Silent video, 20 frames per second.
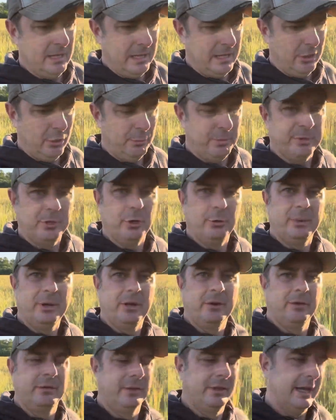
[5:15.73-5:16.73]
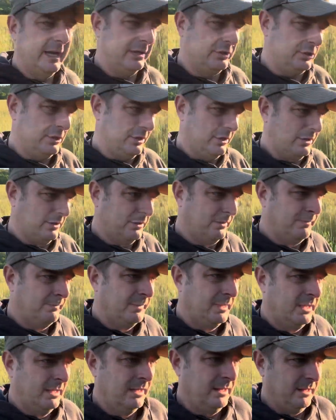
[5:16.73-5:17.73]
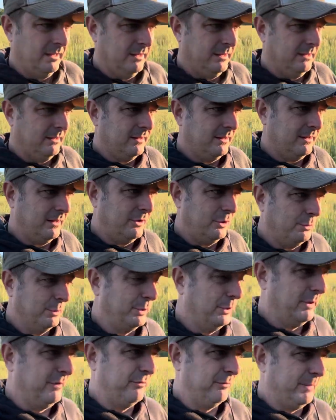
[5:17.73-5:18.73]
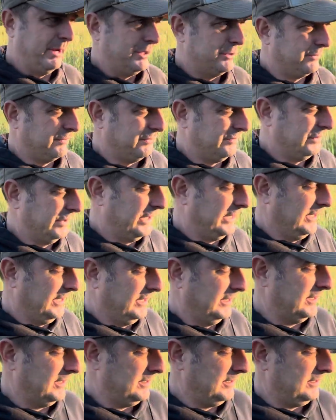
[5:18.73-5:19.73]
I hope they go better than last year. We don't have a major flooding.